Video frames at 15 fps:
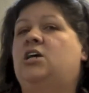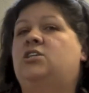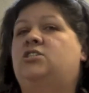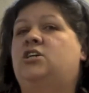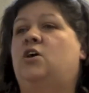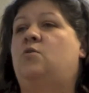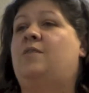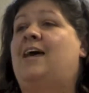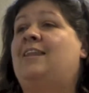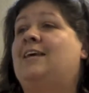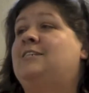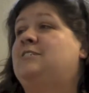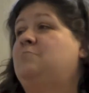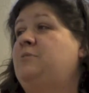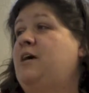So that
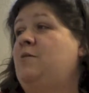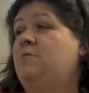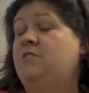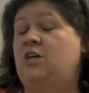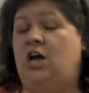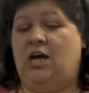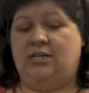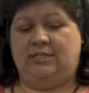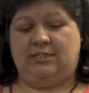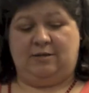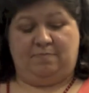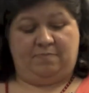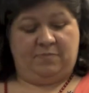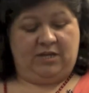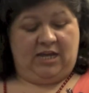lesson plan was
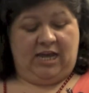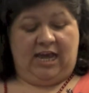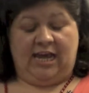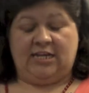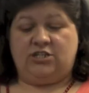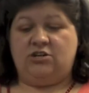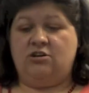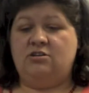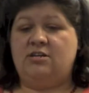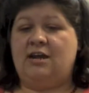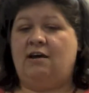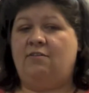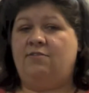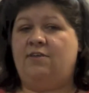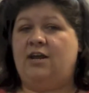awesome. It turned
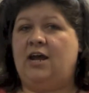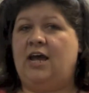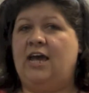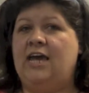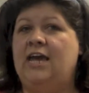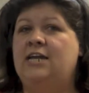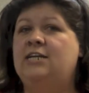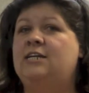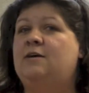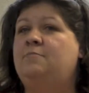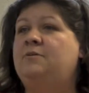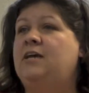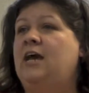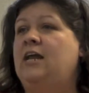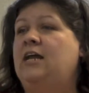out that I ended
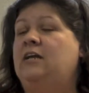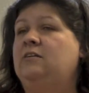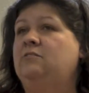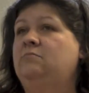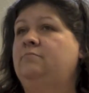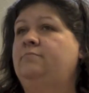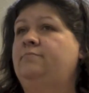up getting